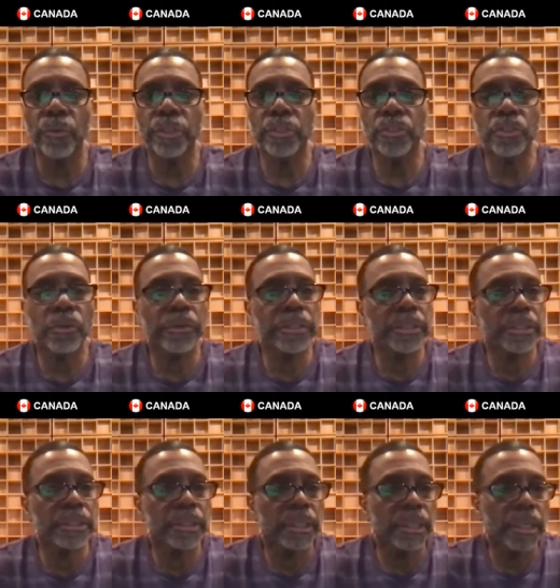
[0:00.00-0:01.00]
rejoice
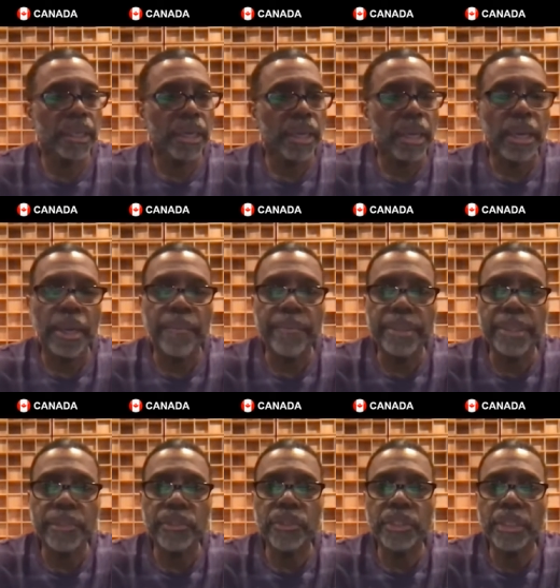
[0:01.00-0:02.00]
and be
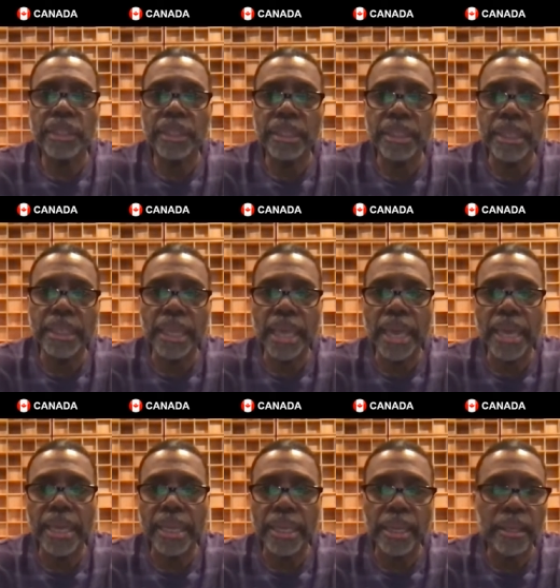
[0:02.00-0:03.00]
exceedingly
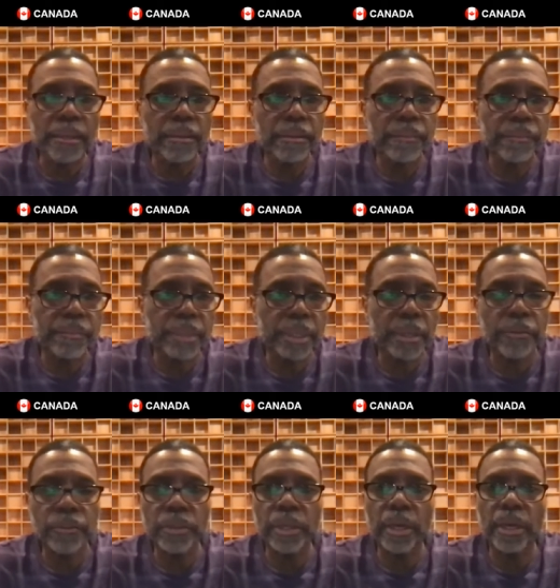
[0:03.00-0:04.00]
glad in it
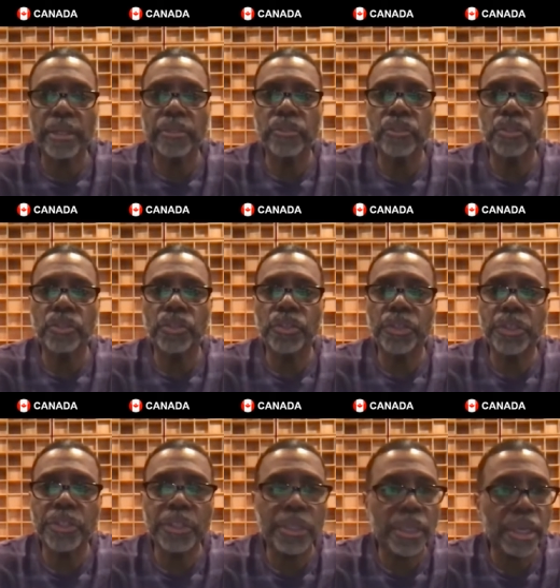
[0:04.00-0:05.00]
because God is
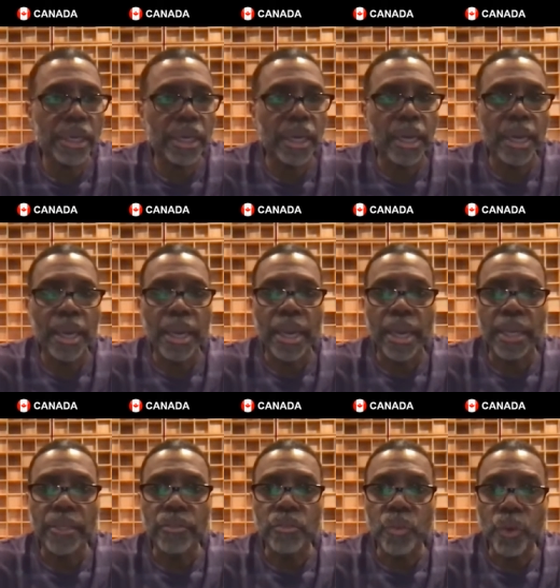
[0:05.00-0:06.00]
good.
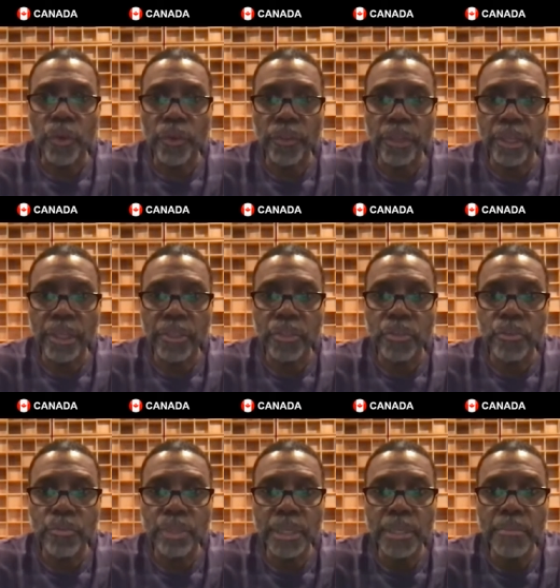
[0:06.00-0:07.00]
He's worthy
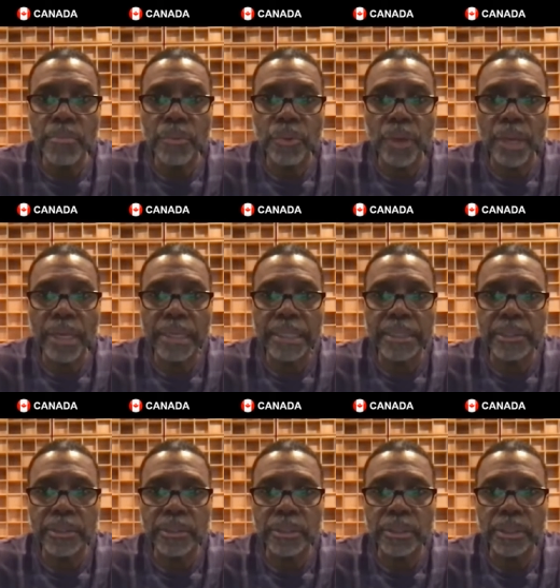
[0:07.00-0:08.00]
to be
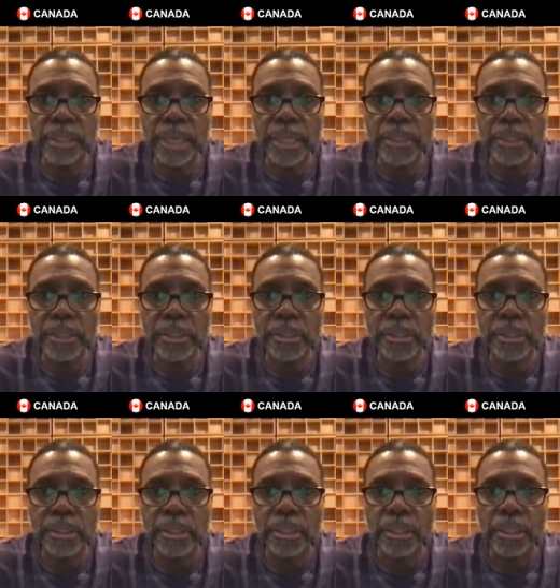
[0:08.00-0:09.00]
praised. Yes,
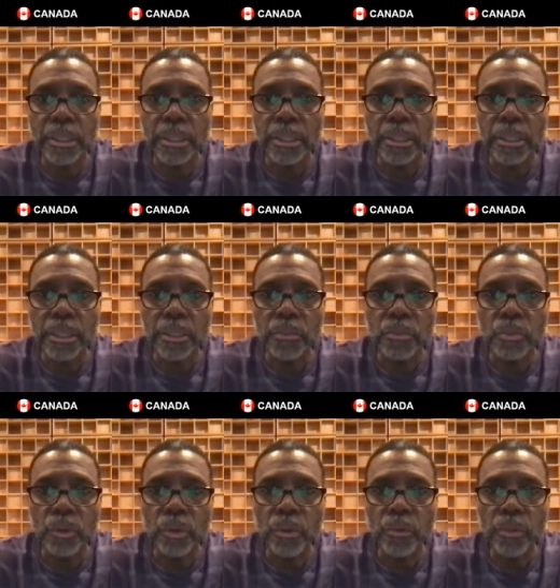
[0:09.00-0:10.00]
He's
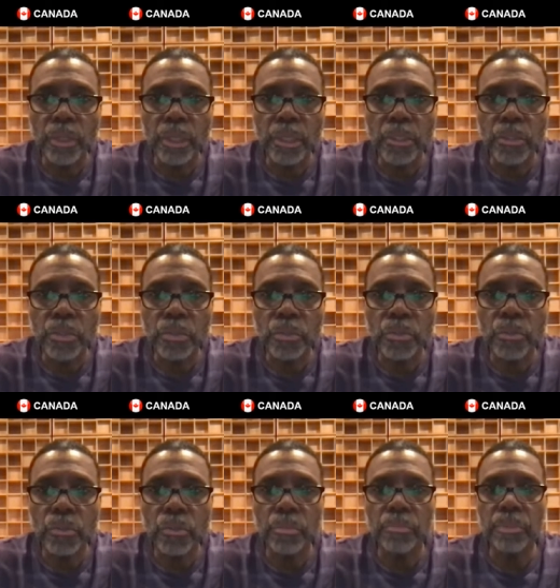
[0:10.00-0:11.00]
worthy
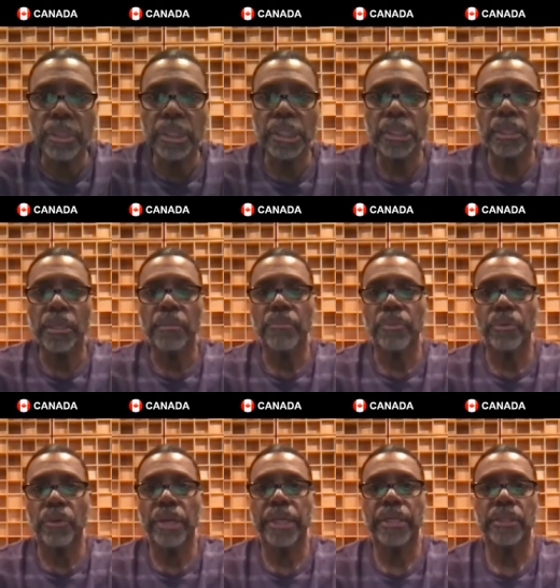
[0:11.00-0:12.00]
to be
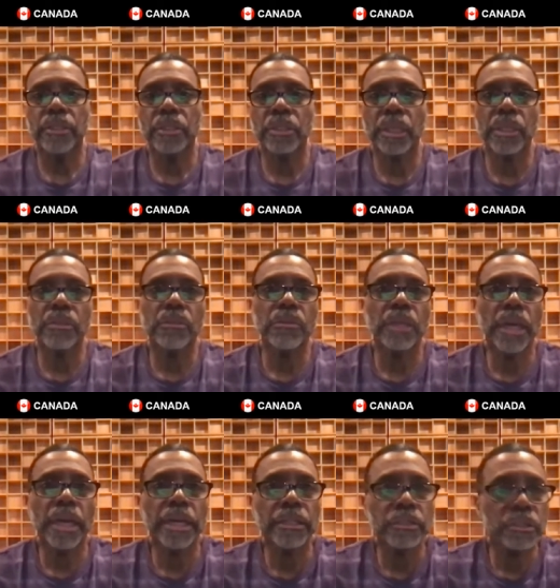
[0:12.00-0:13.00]
praised. Thank you
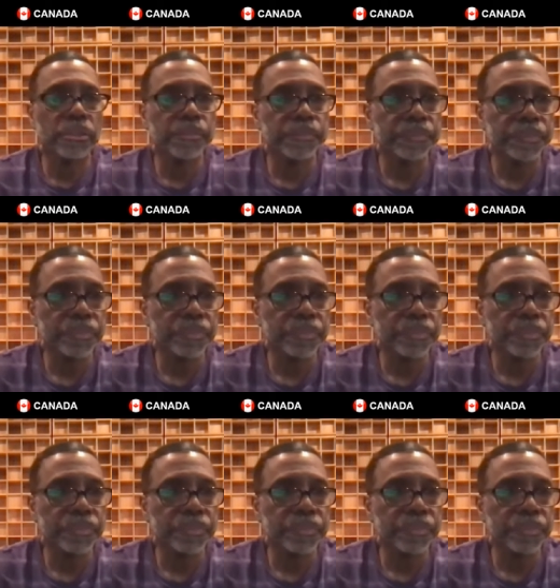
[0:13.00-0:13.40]
guys